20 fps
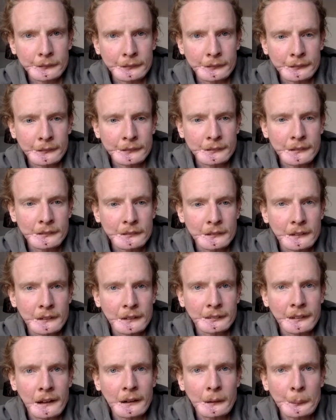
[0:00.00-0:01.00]
This is an
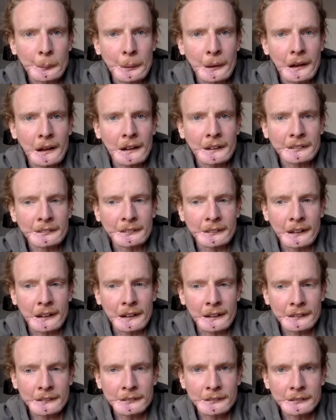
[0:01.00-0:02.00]
entire
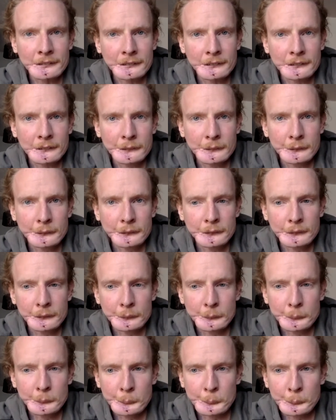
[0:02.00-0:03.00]
podcast
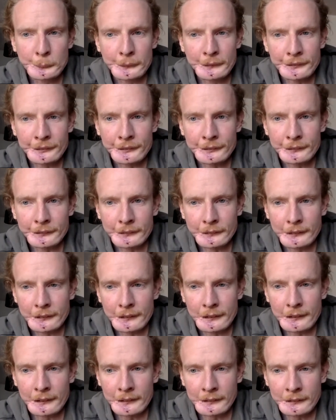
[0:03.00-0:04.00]
with
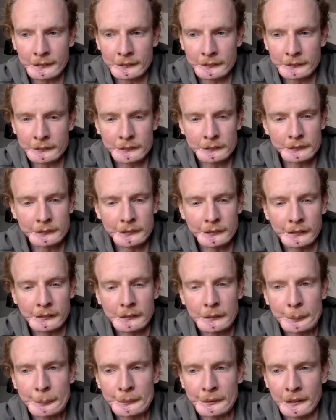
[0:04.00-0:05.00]
a
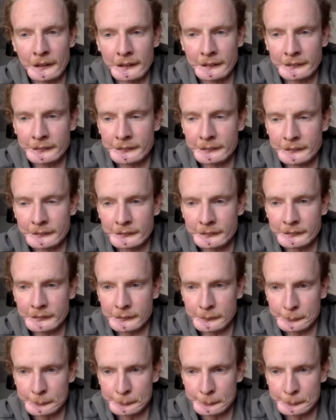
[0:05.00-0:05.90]
sleep scientist.